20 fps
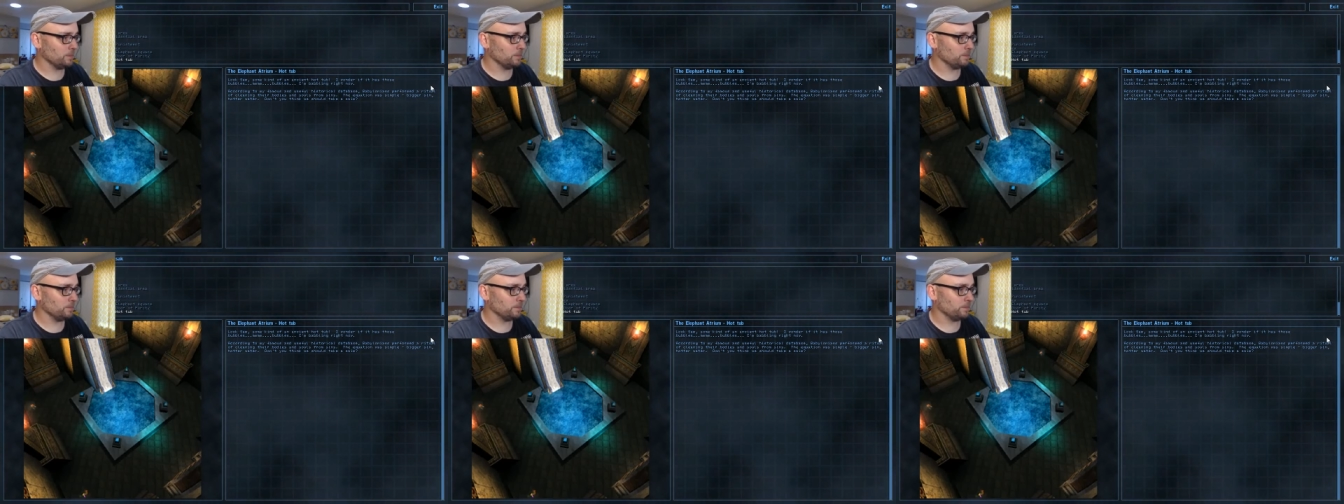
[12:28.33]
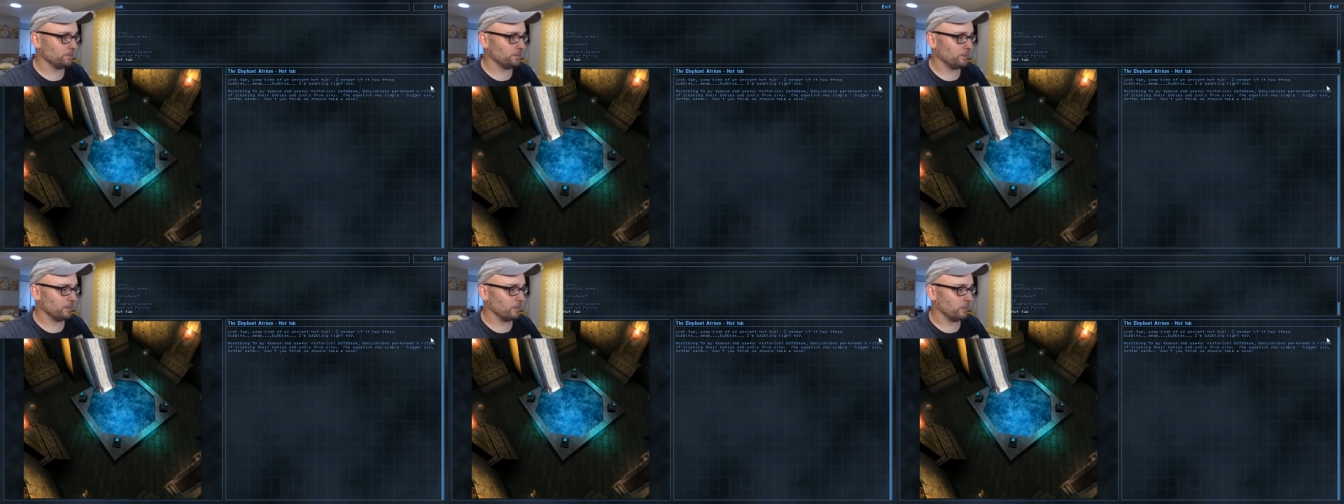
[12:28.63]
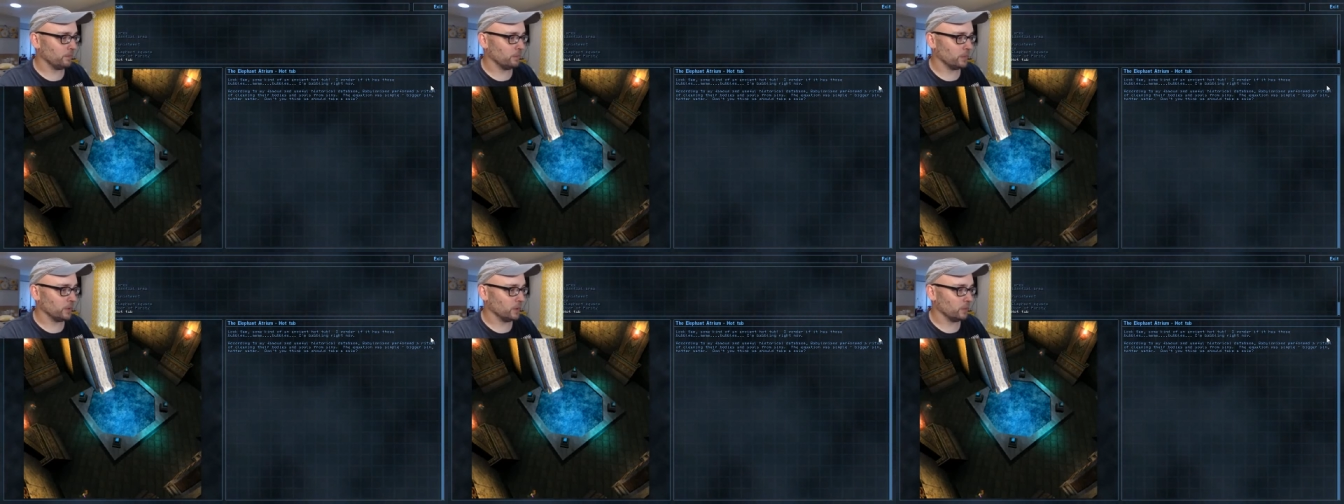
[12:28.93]
Mmm,
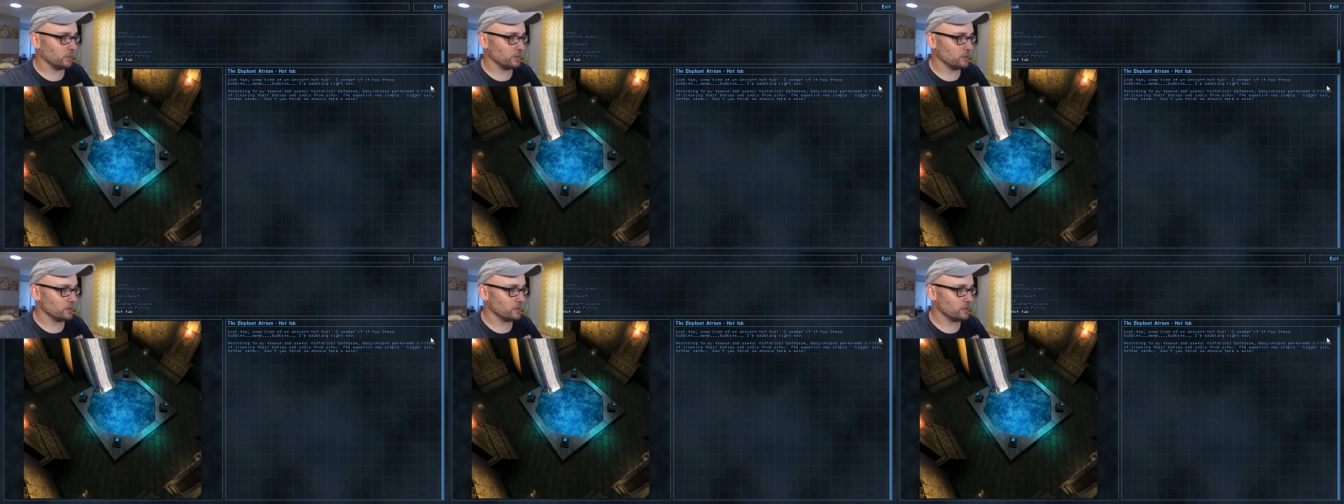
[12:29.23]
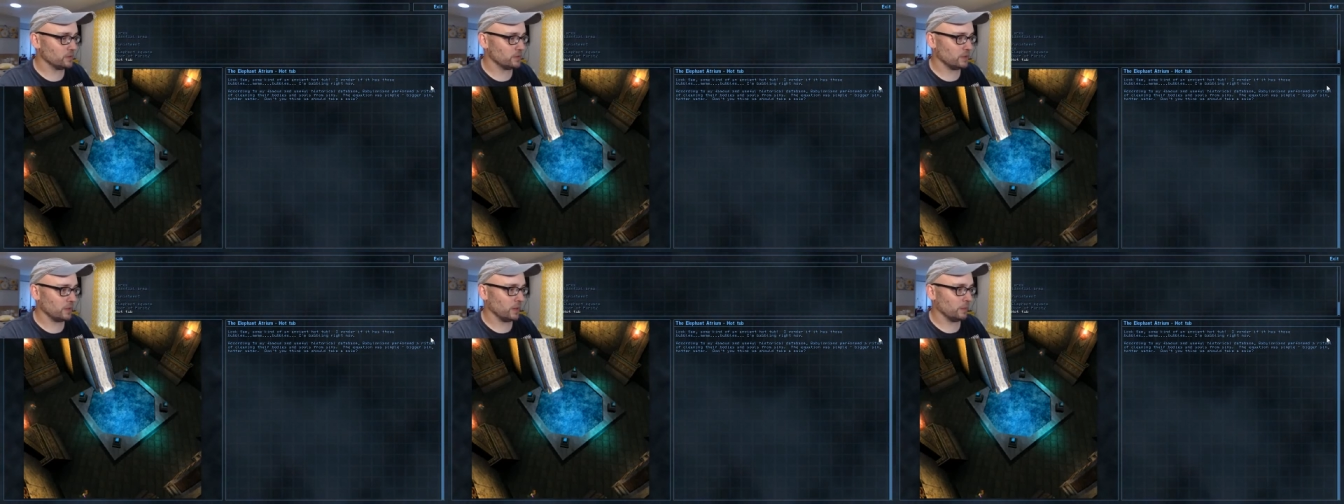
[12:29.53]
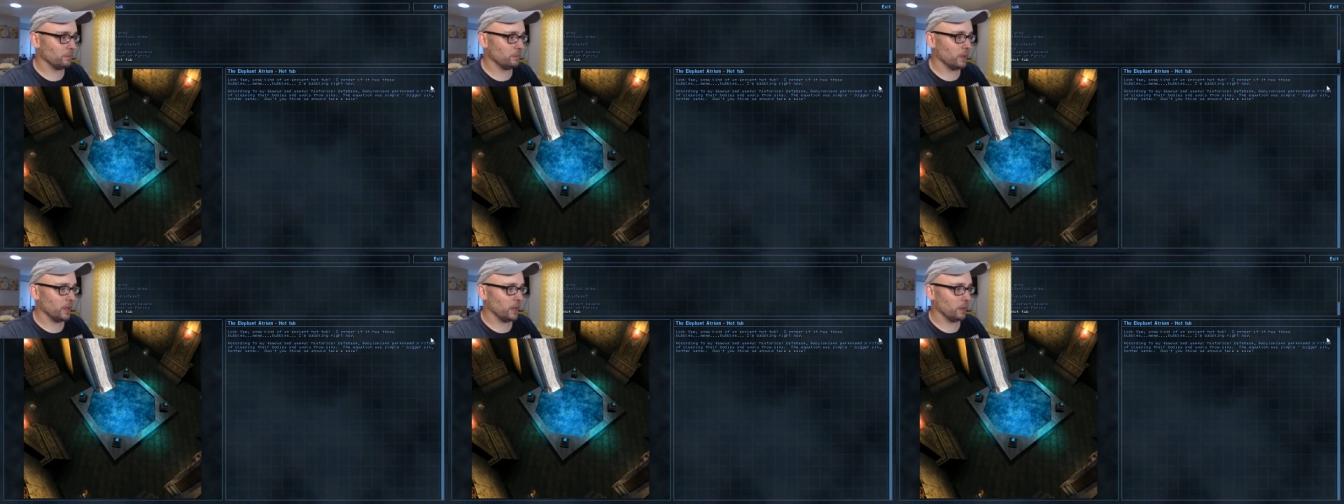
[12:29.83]
bubbles. I'm
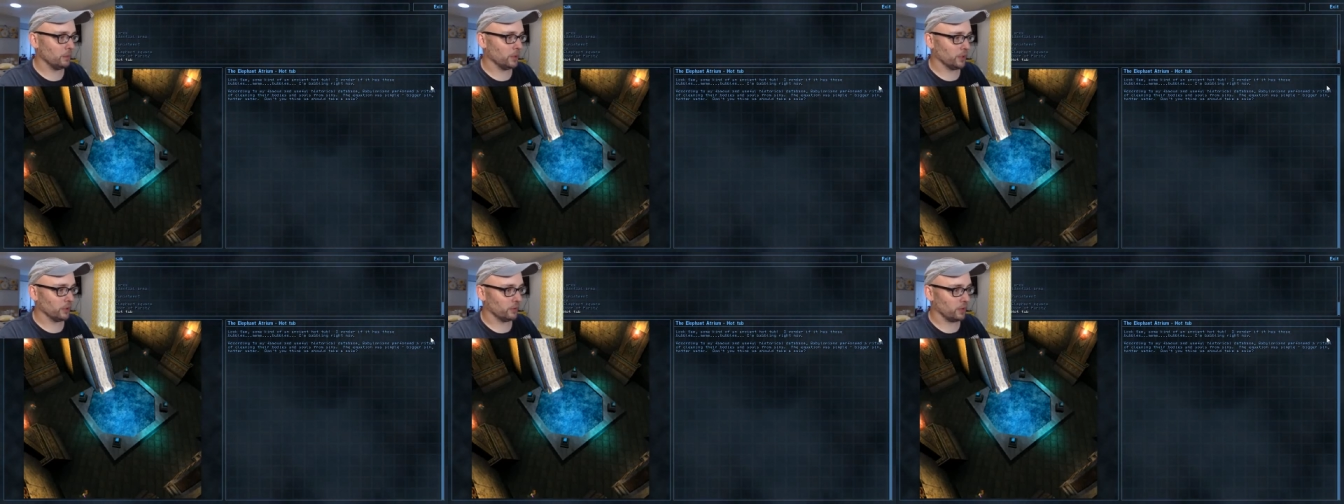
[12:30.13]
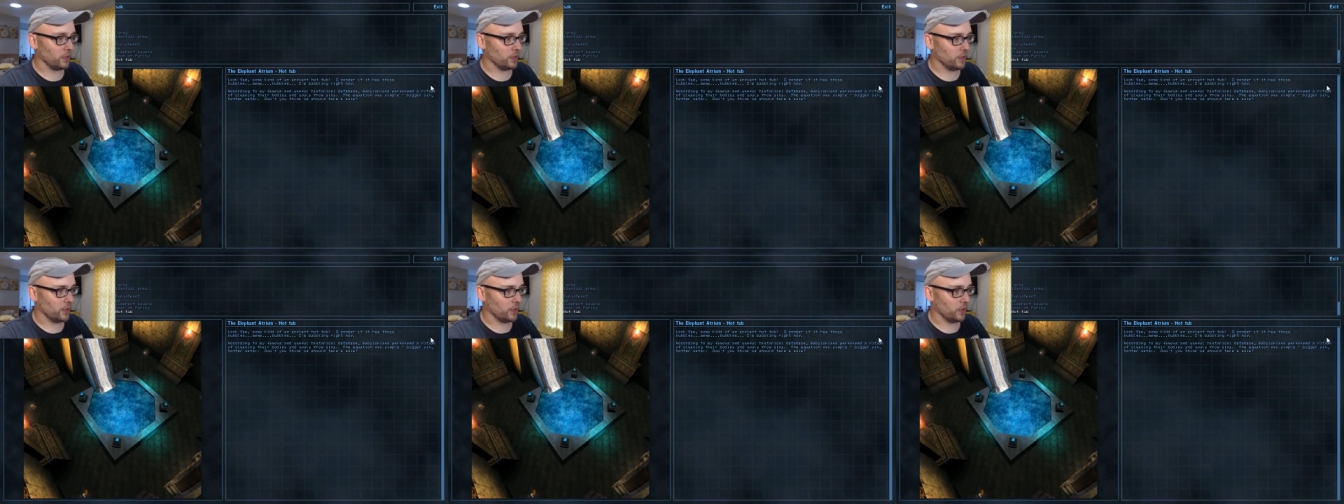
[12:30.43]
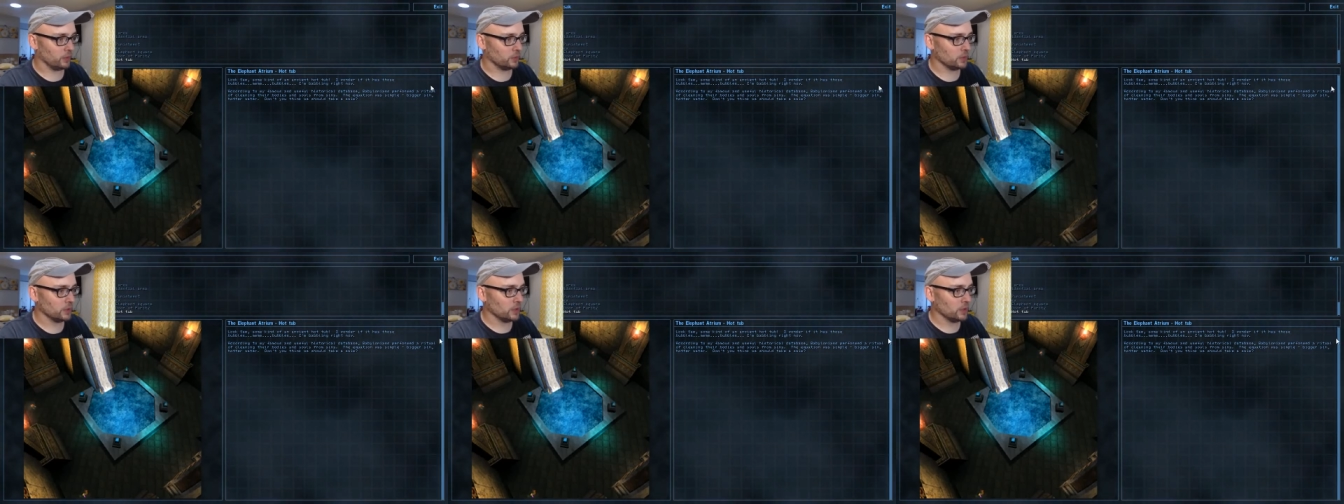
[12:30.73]
babbling right now.